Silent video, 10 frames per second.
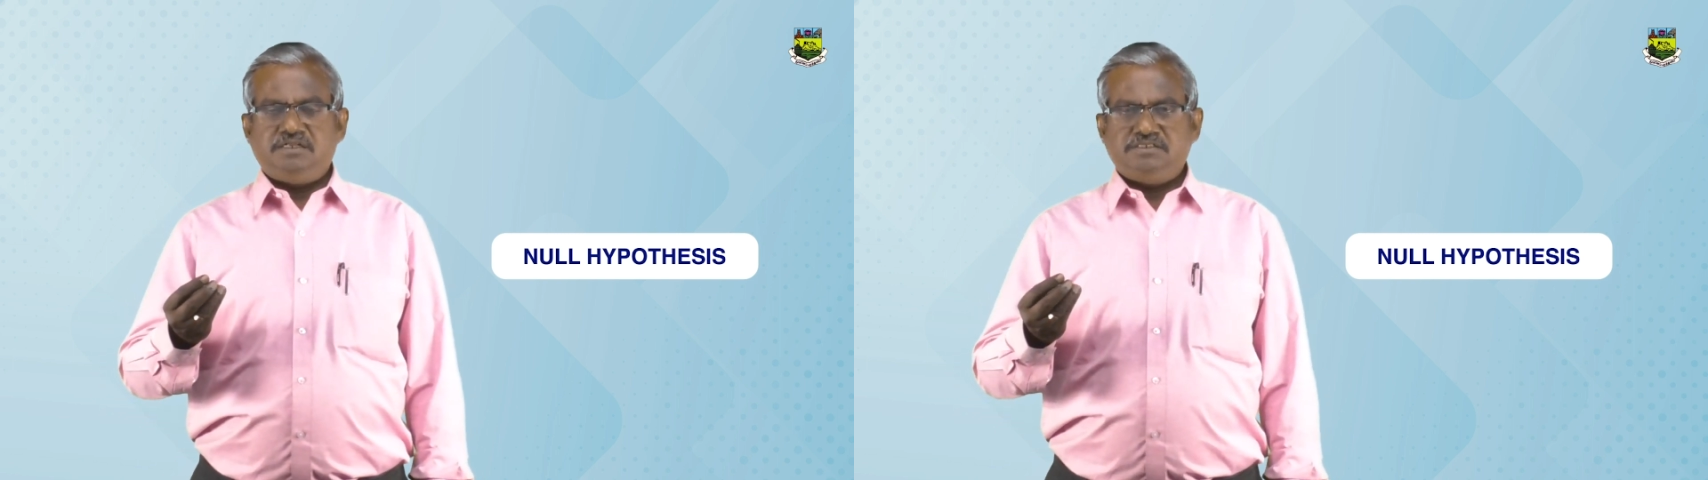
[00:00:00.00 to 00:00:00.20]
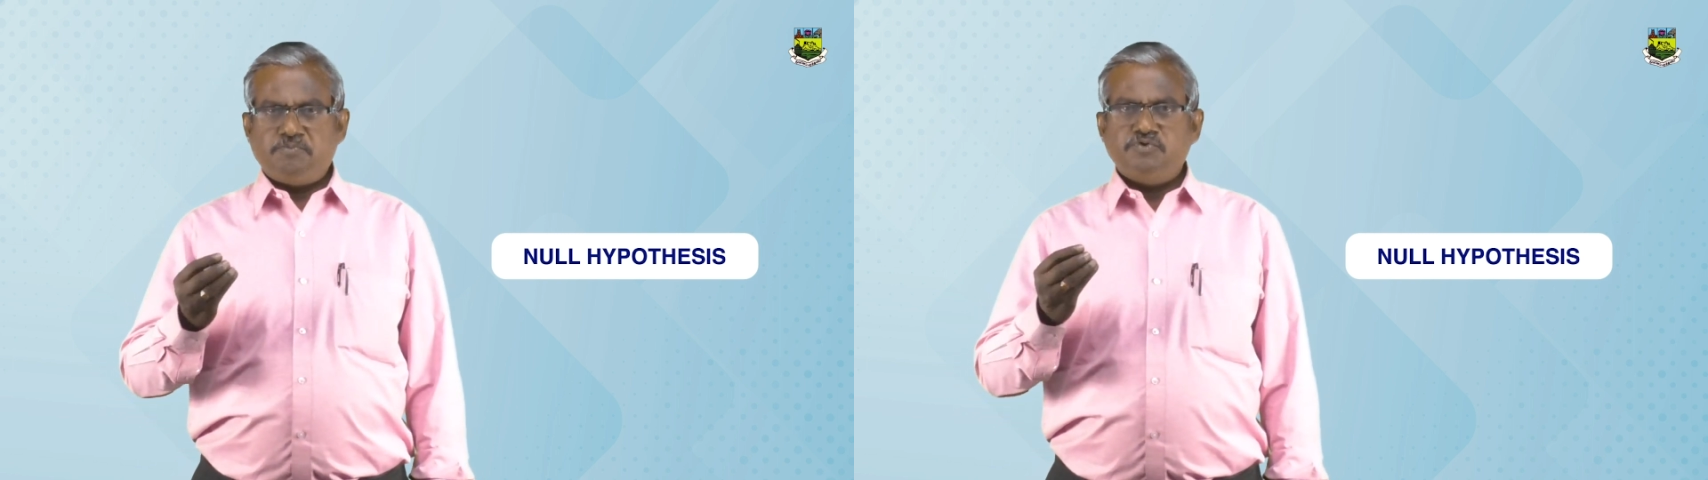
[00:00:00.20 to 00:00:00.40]

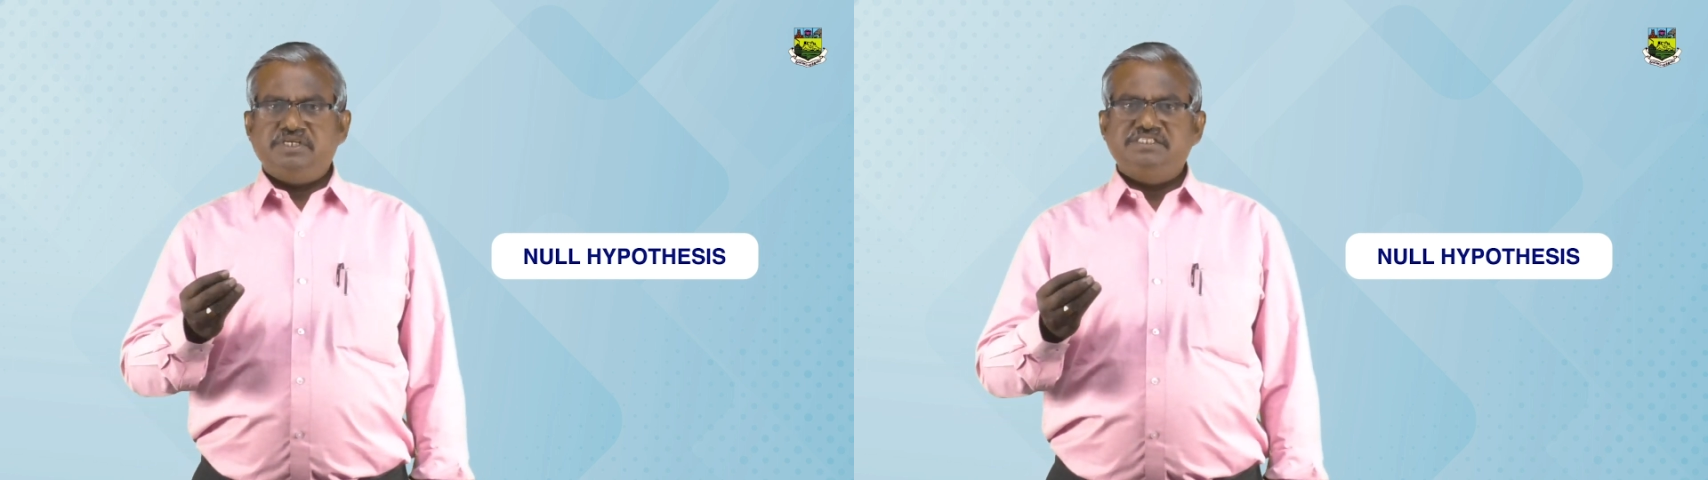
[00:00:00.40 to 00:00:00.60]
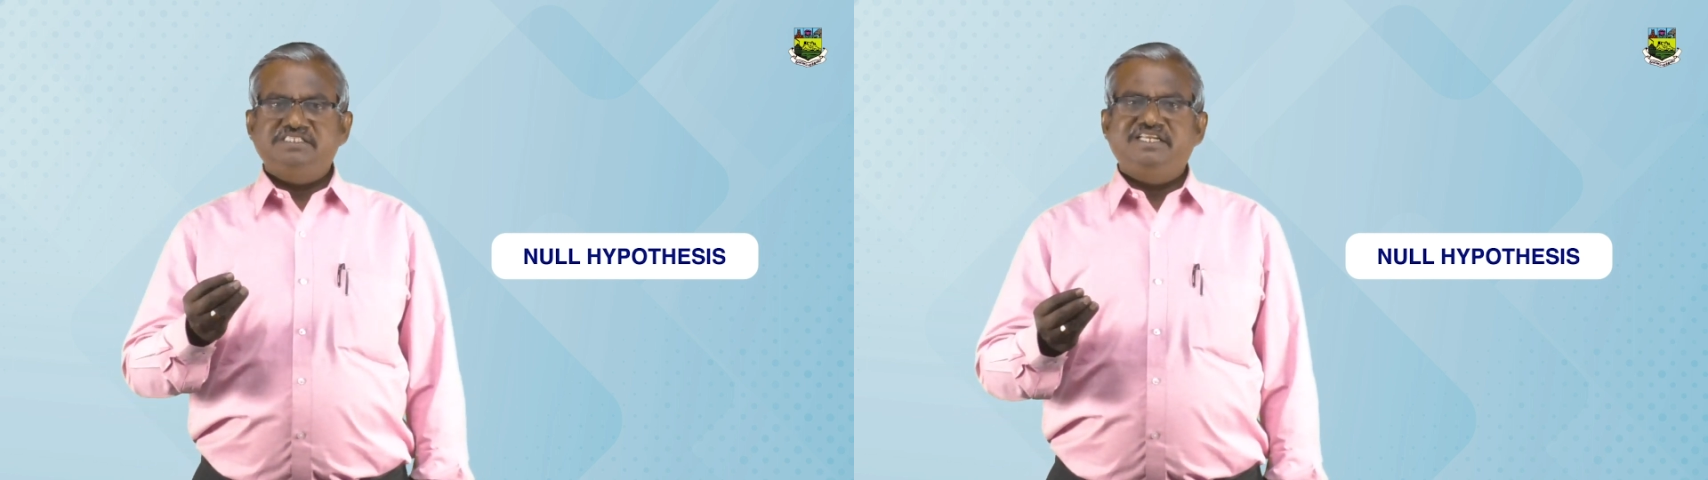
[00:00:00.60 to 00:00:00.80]
Suppose
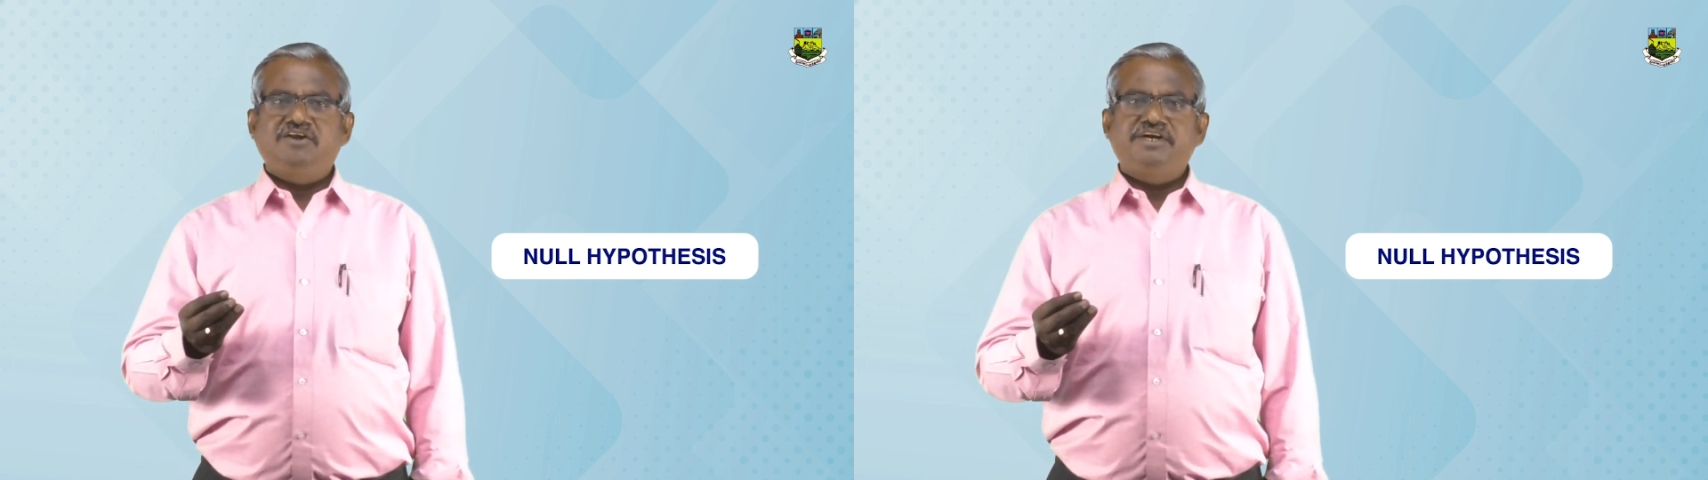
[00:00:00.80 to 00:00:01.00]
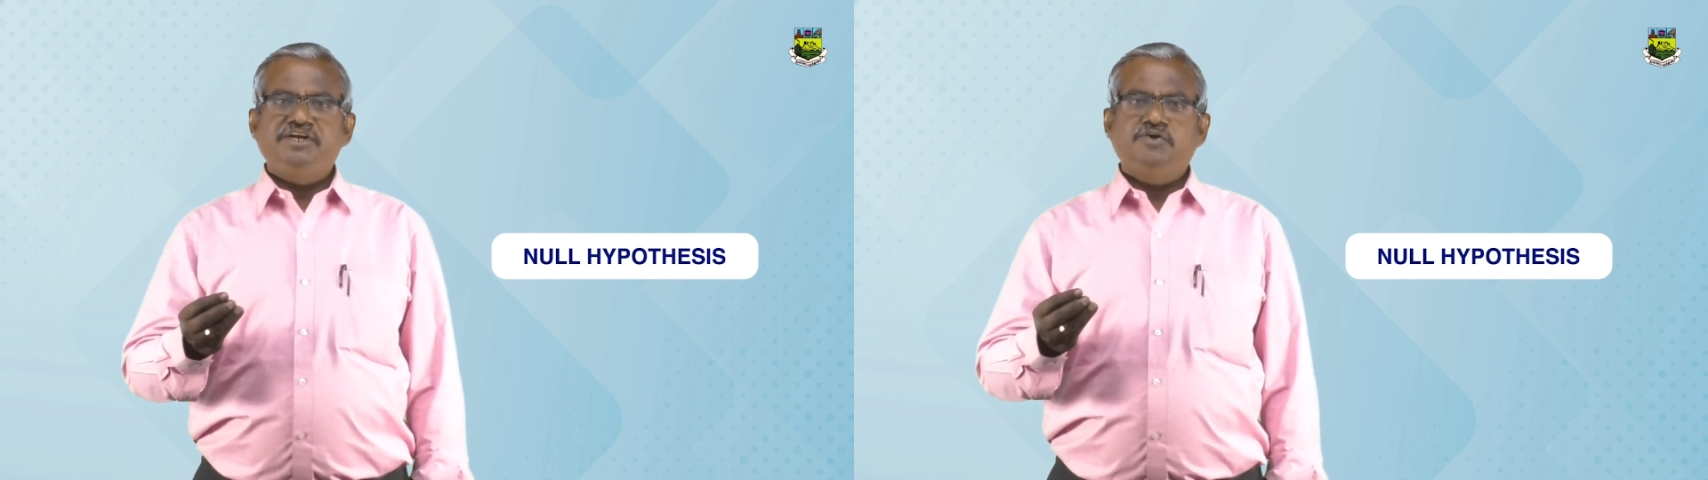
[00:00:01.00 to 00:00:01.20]
as I said
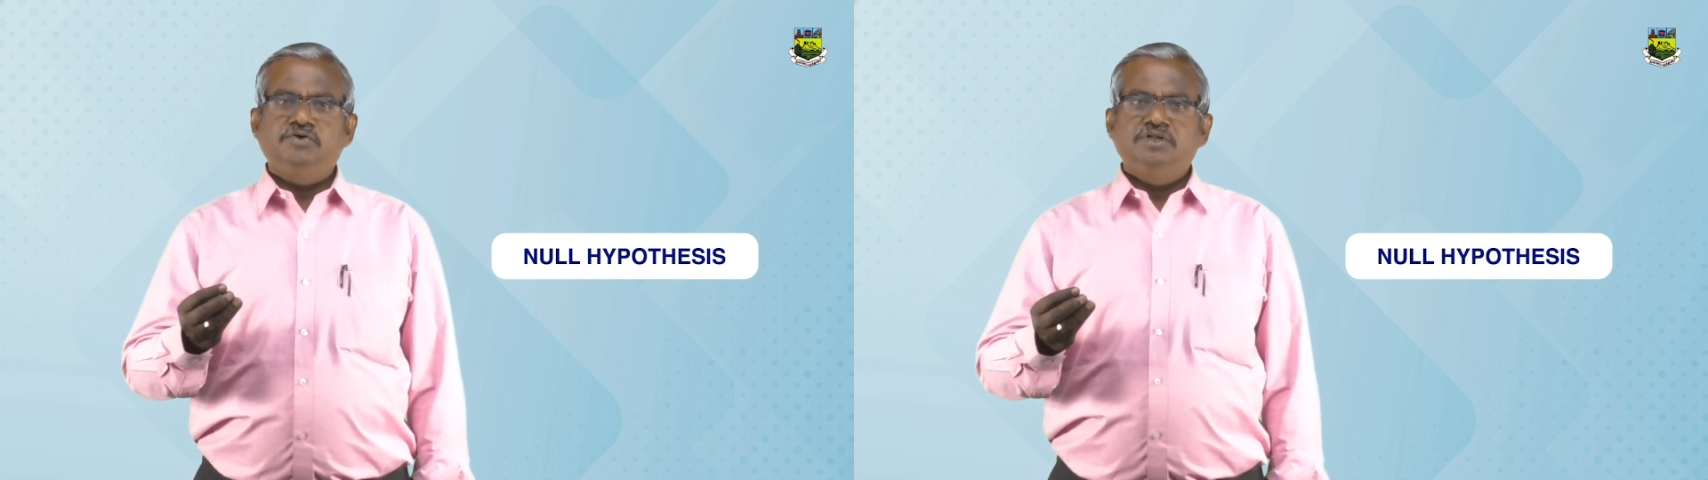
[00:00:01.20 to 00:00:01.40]
already,